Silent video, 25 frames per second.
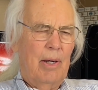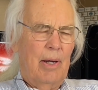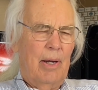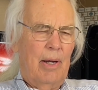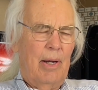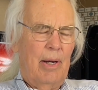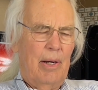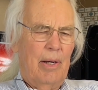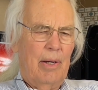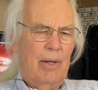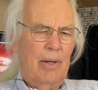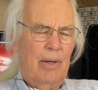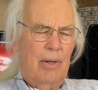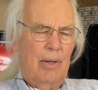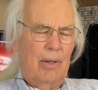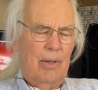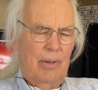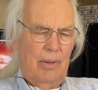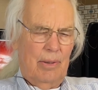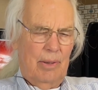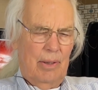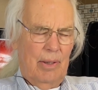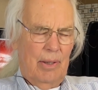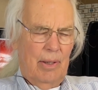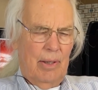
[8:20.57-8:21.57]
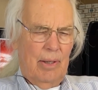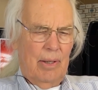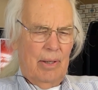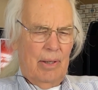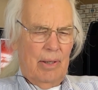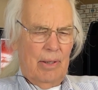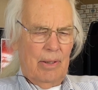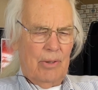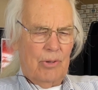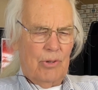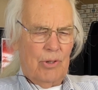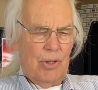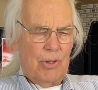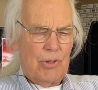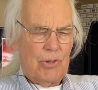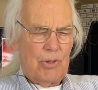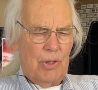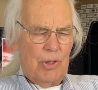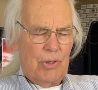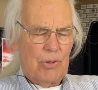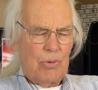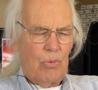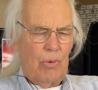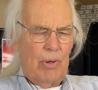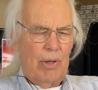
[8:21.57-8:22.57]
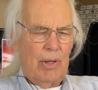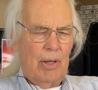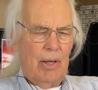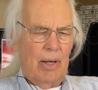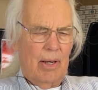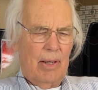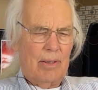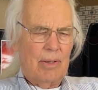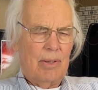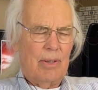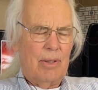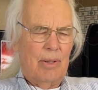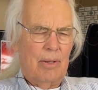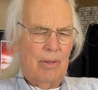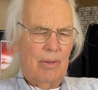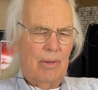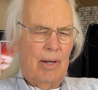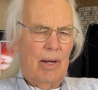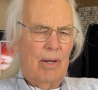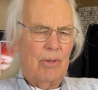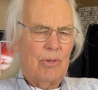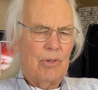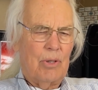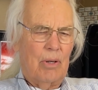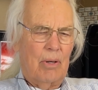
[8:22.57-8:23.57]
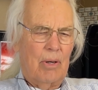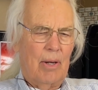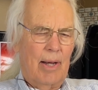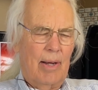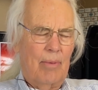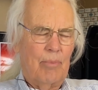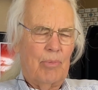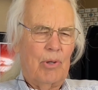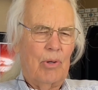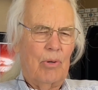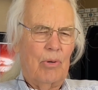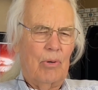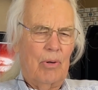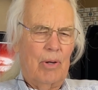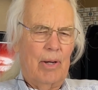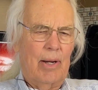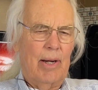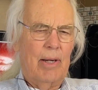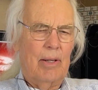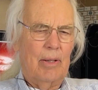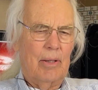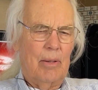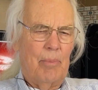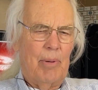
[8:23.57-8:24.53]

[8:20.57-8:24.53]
And just as we got out to Limekiln Lane,